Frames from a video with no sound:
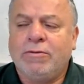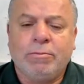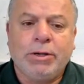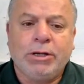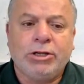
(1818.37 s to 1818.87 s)

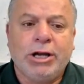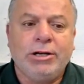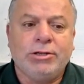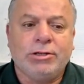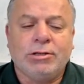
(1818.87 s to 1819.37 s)
one of the
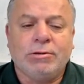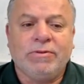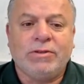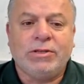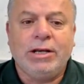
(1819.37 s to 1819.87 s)
big
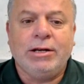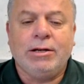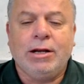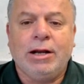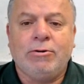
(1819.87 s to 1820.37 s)
changes that we've
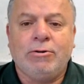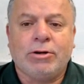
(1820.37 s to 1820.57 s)
seen